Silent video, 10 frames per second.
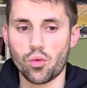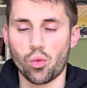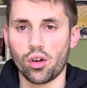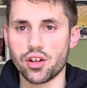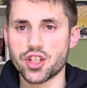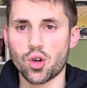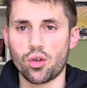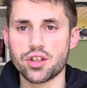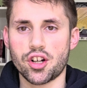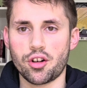were a
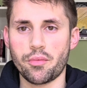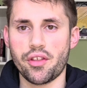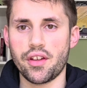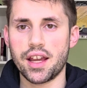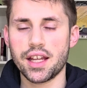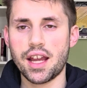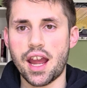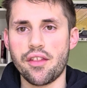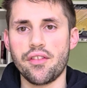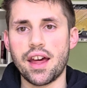short-term thing,
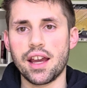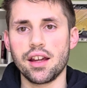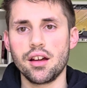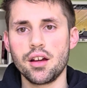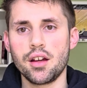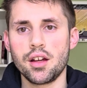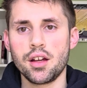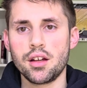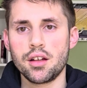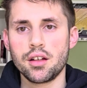and they
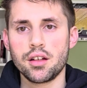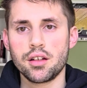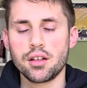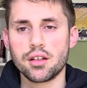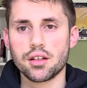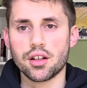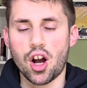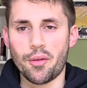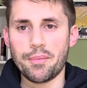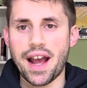
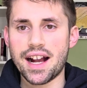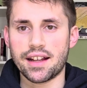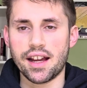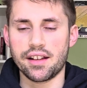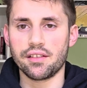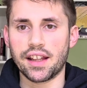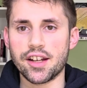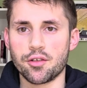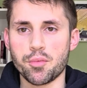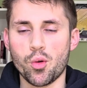come back at a
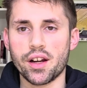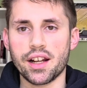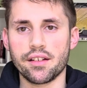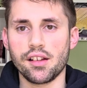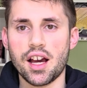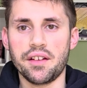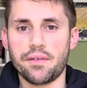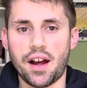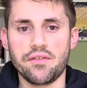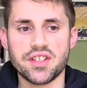later point in
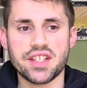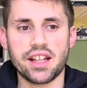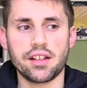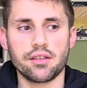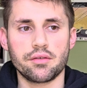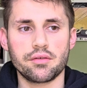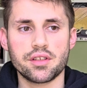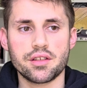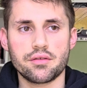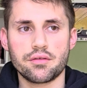life. I've seen
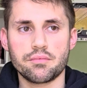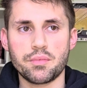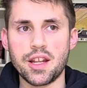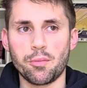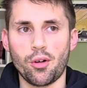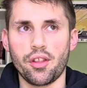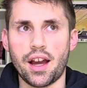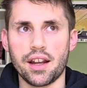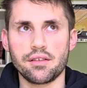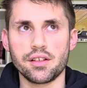people
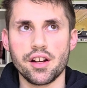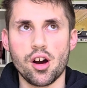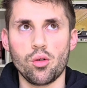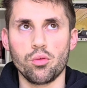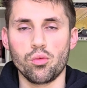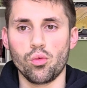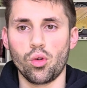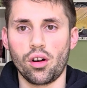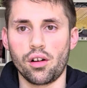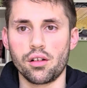that, you know,
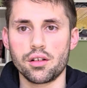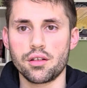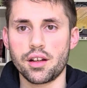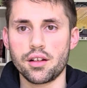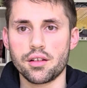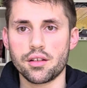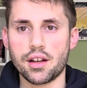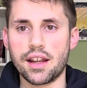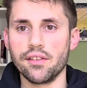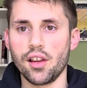were
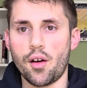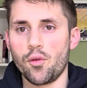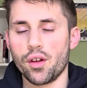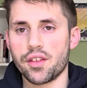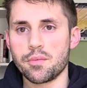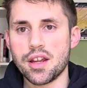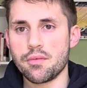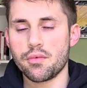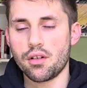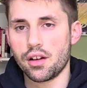in love with
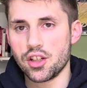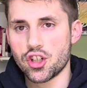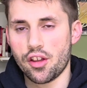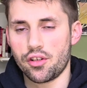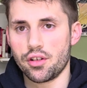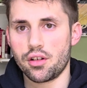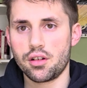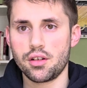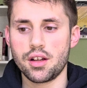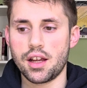each other,
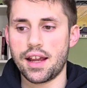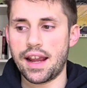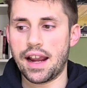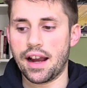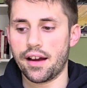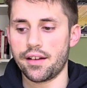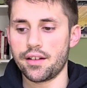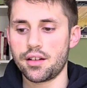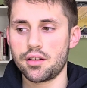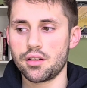
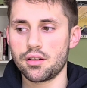and